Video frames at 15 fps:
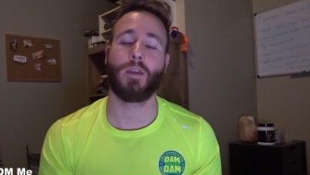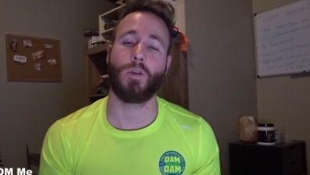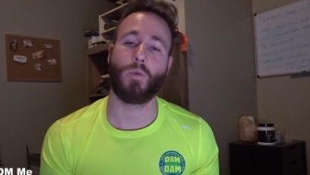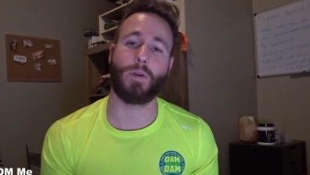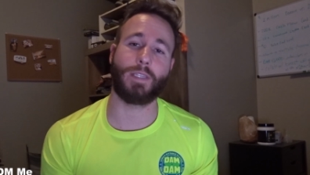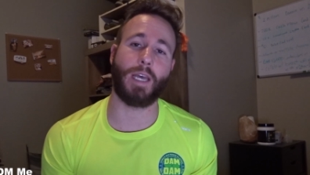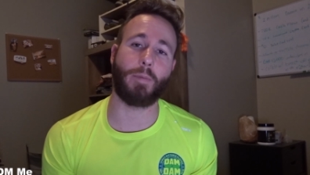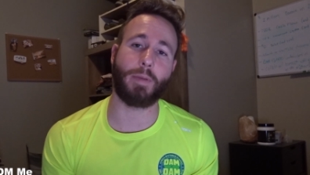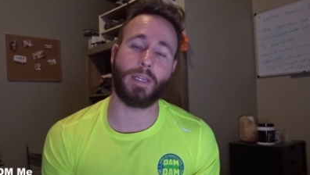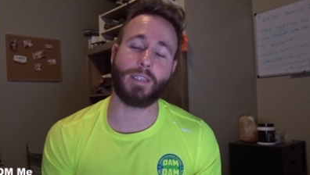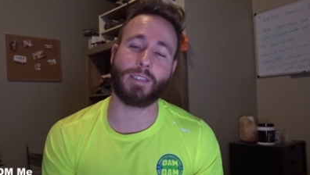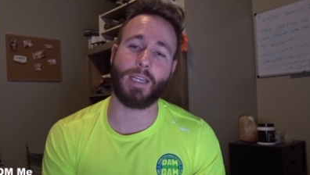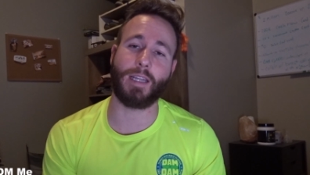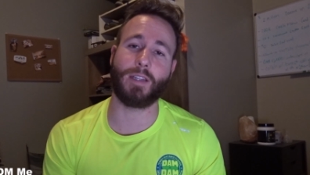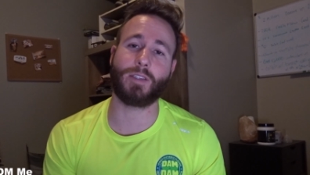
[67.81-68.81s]
With that being
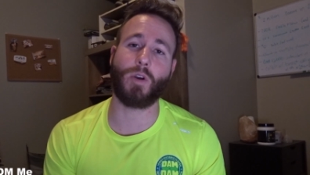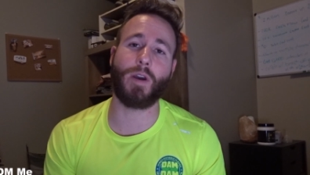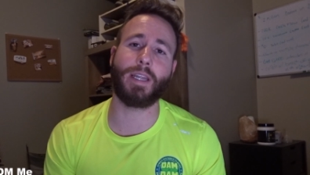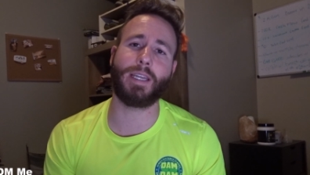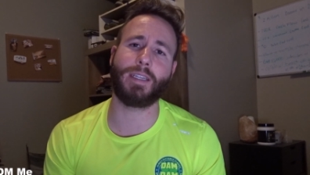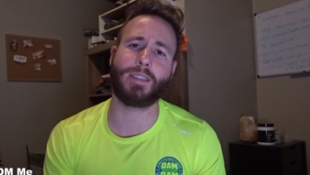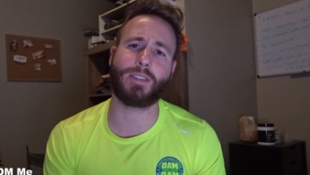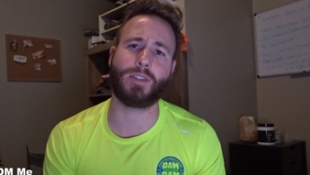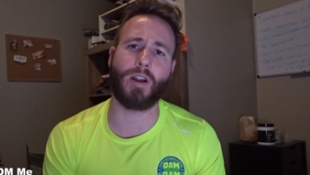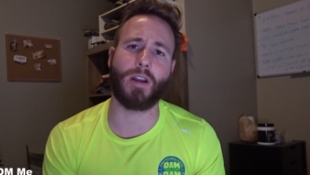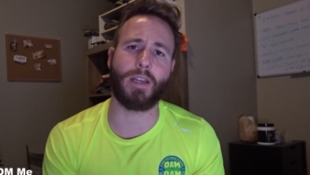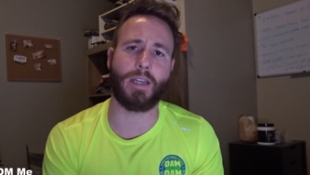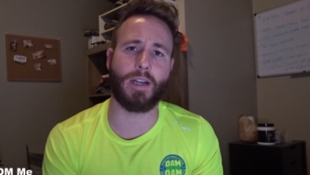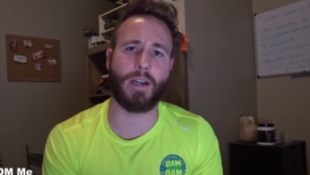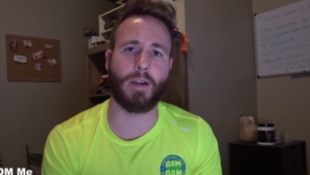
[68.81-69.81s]
said, let's go ahead and get
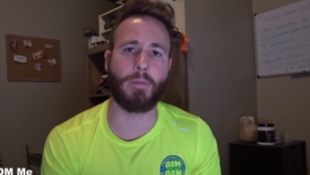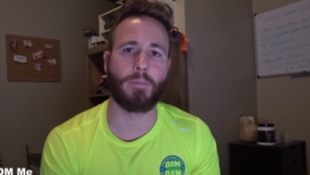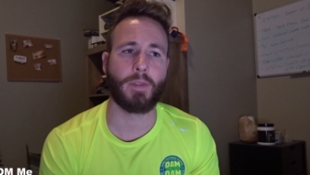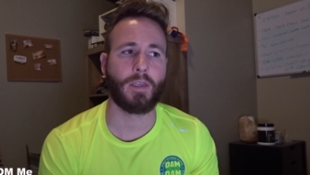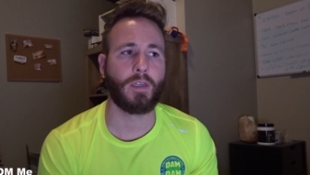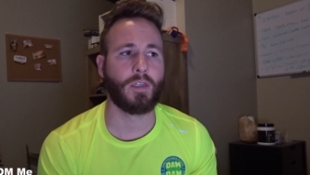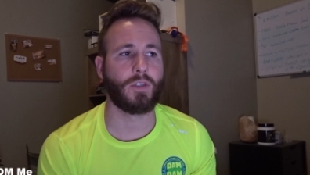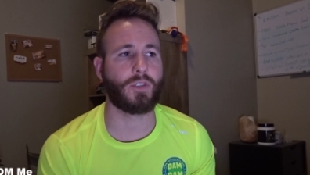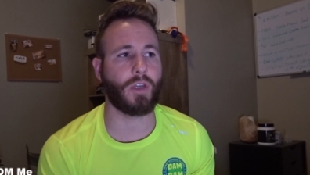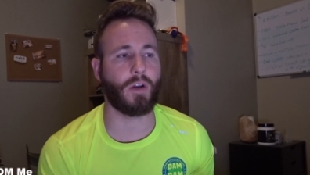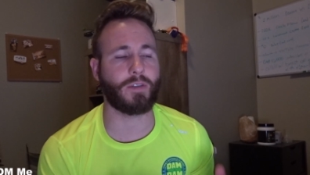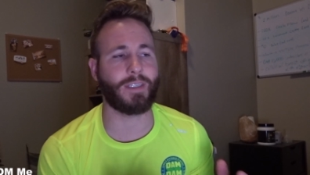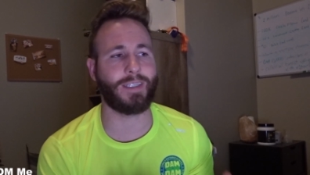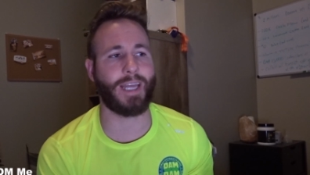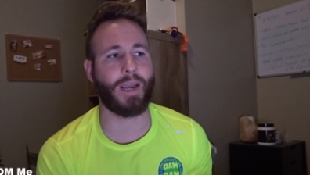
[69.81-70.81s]
started here. So
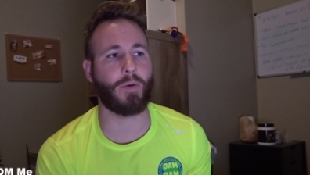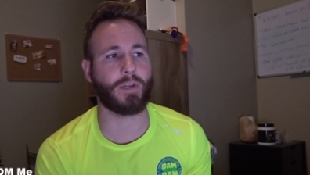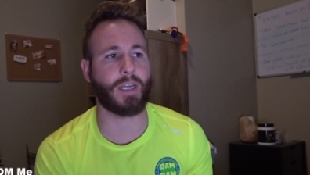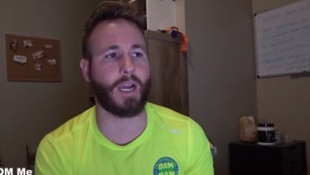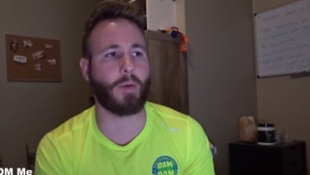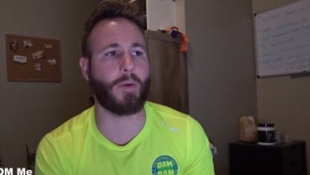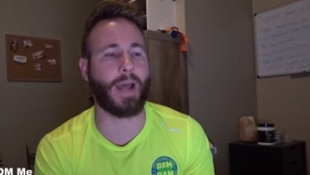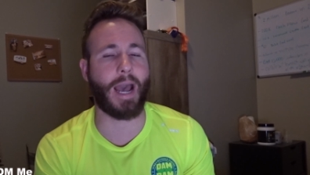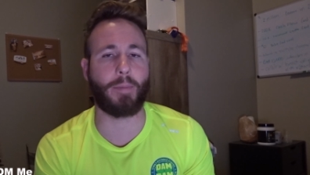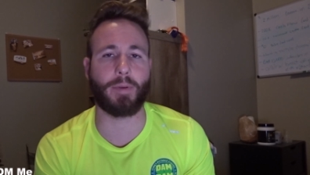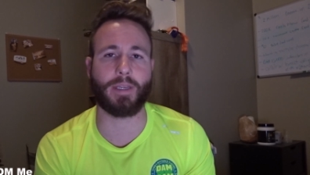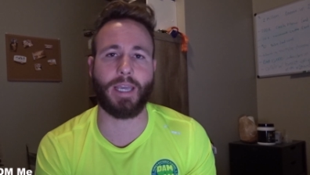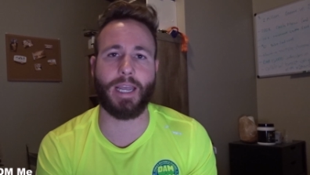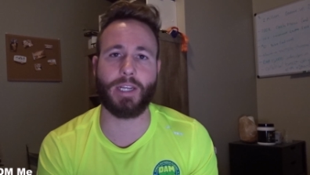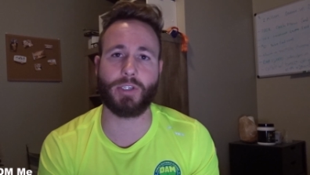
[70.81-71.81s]
today we're talking about
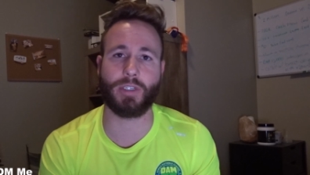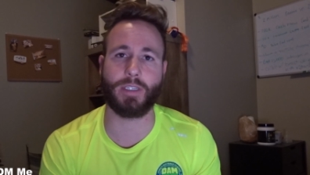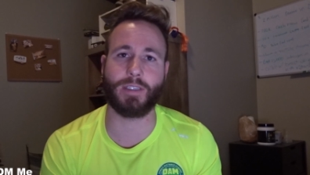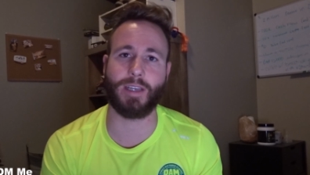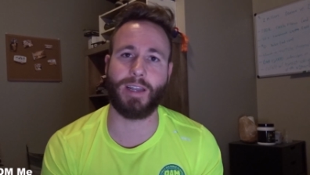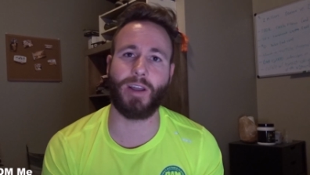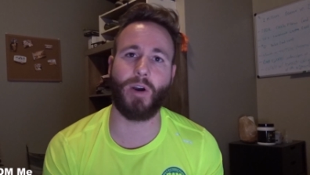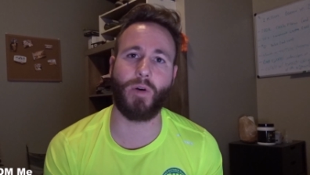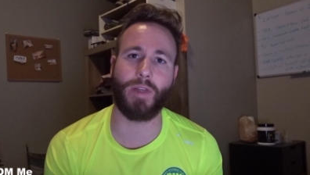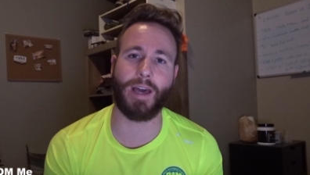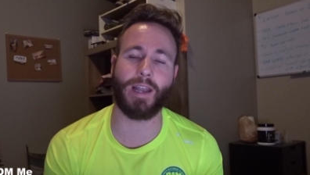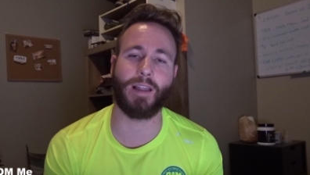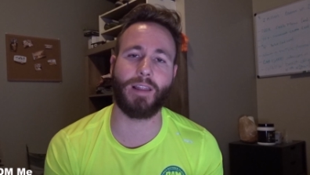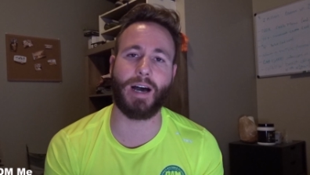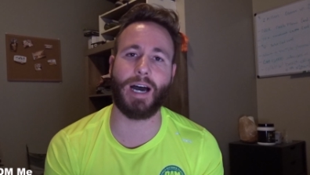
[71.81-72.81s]
applications. I know that
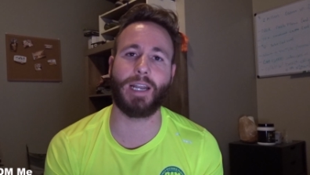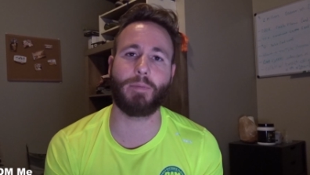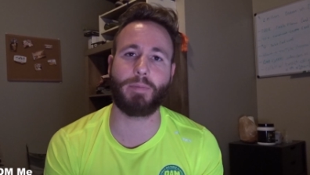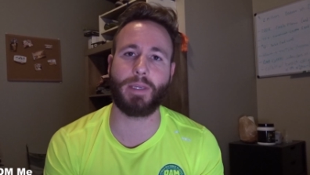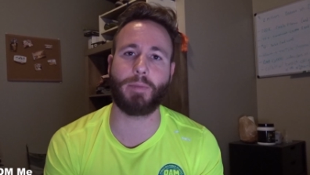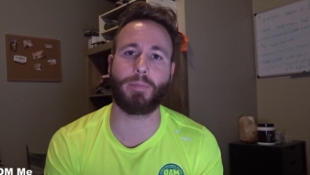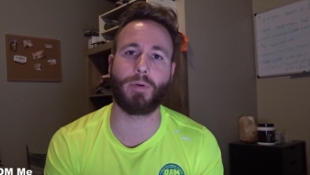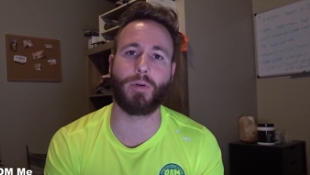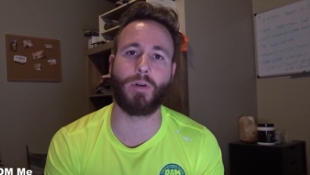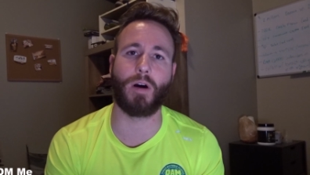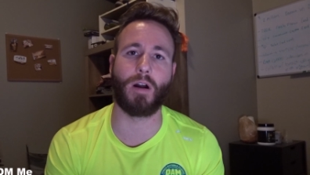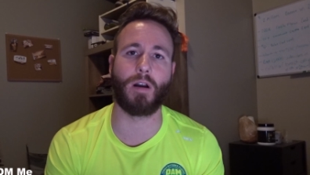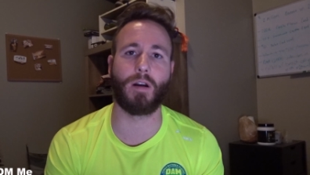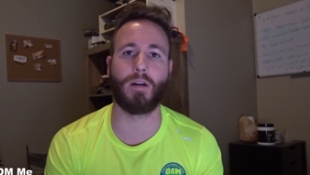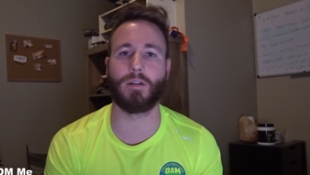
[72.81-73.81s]
a lot of people
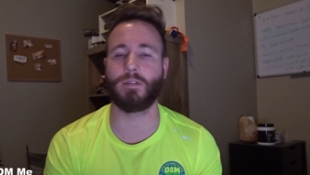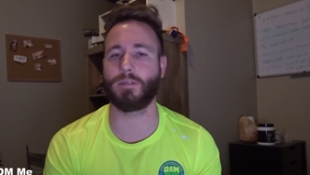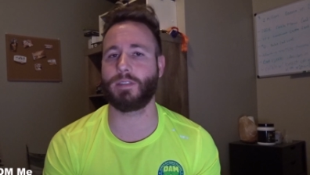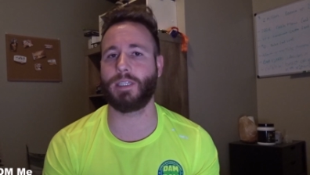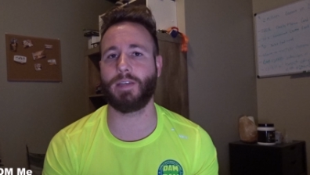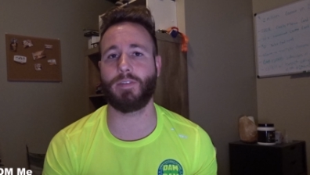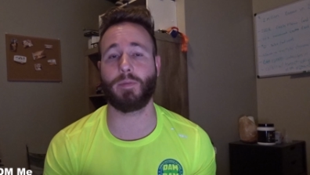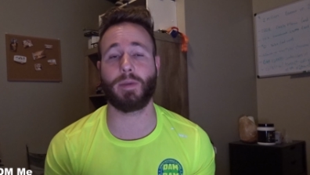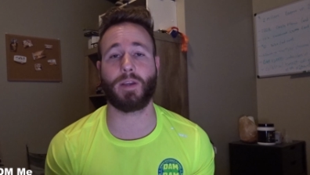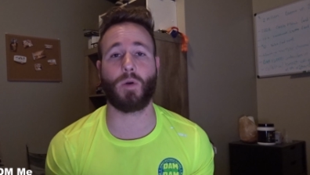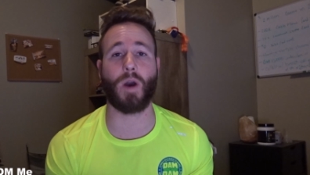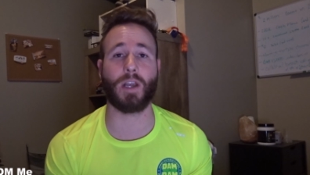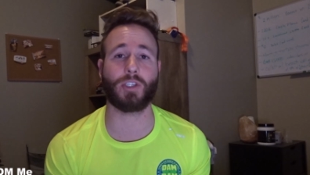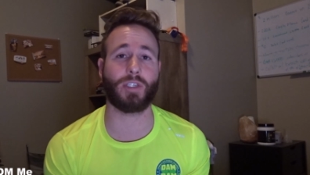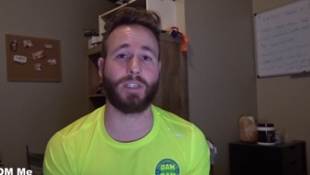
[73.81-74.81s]
are giving me
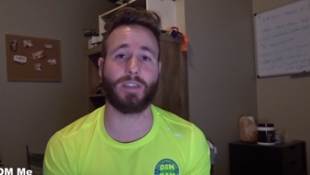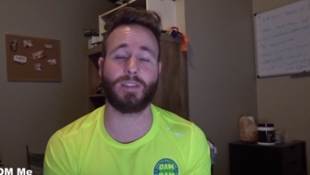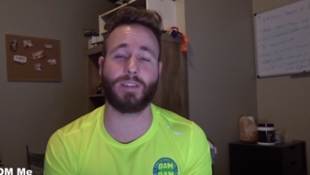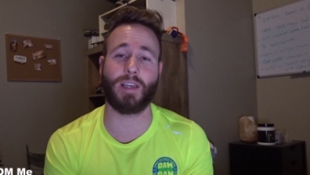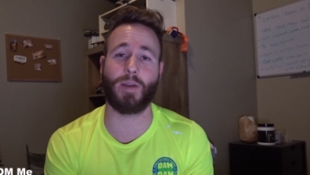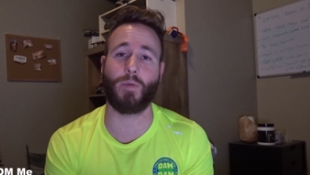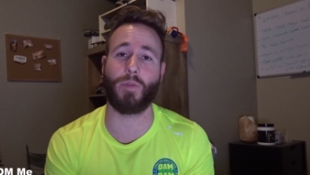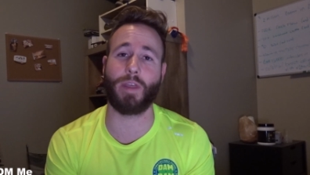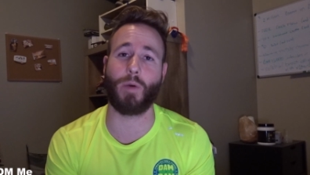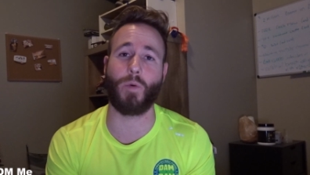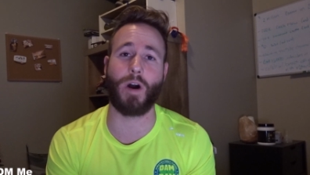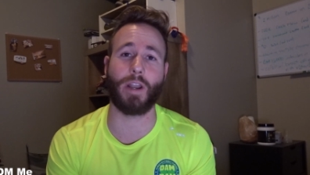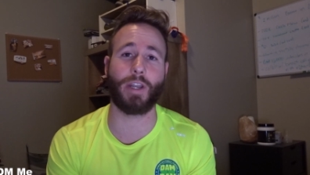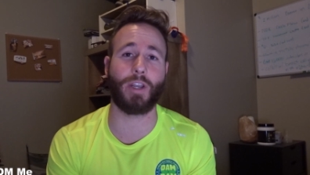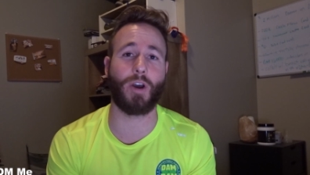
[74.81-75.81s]
questions. They
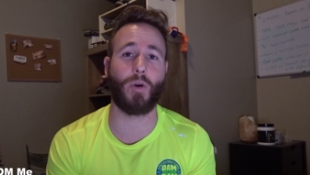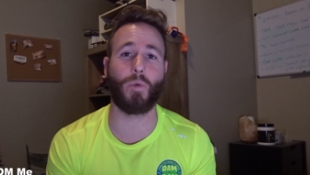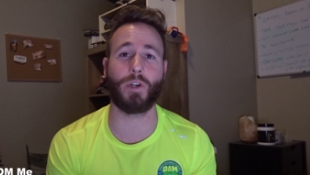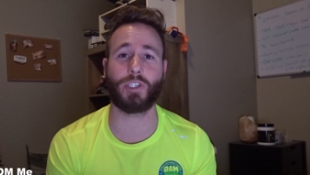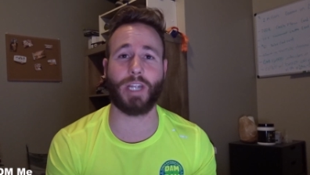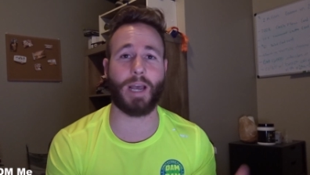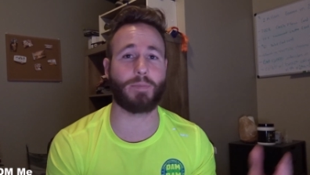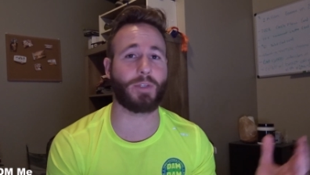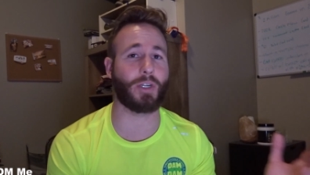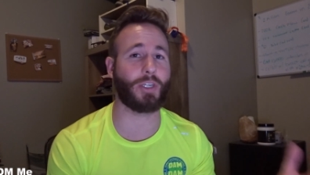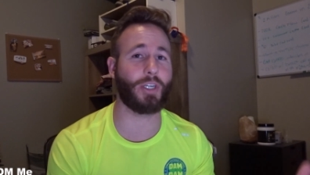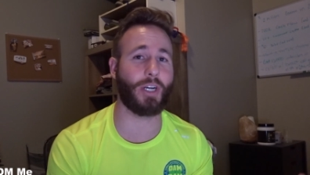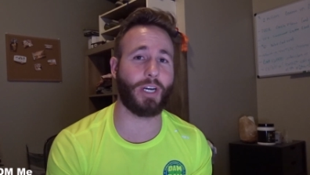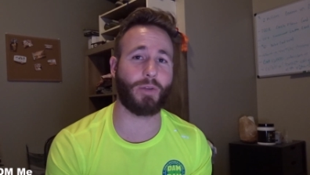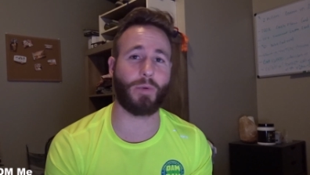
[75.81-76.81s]
want to know which apps are
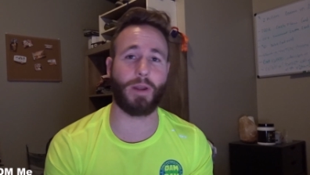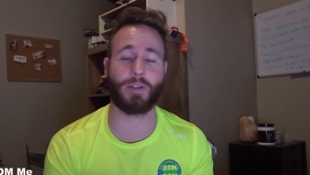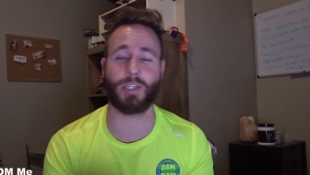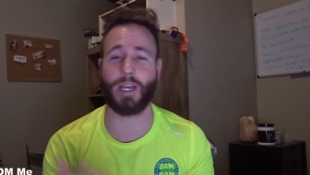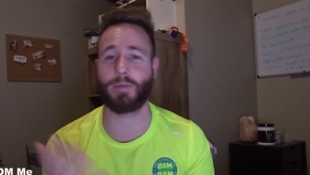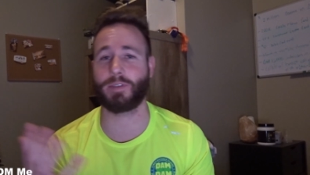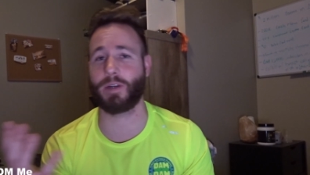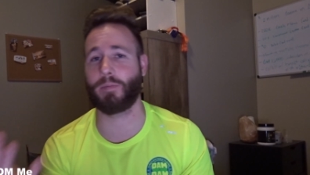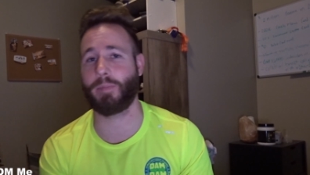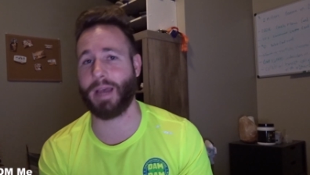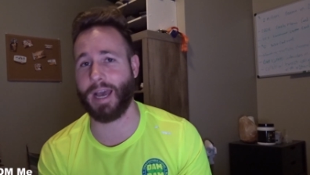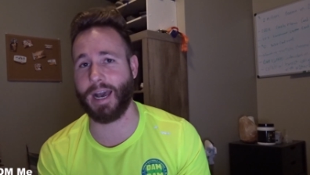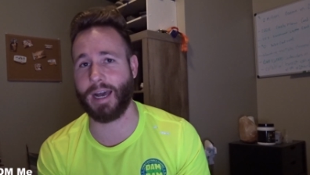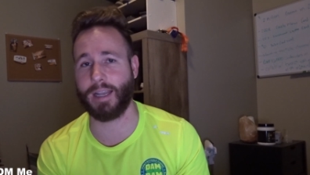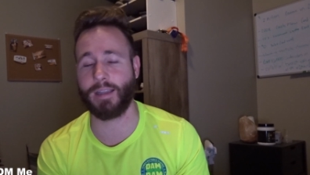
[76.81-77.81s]
good, which apps are
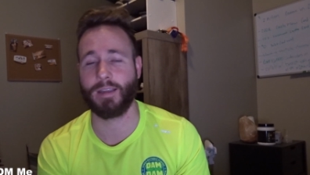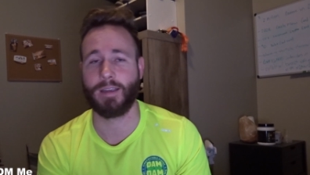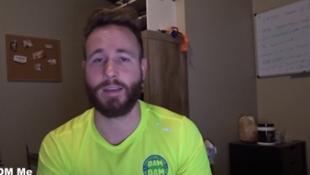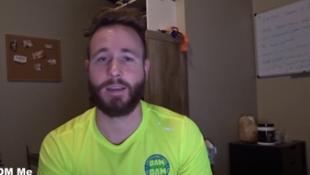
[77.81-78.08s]
bad.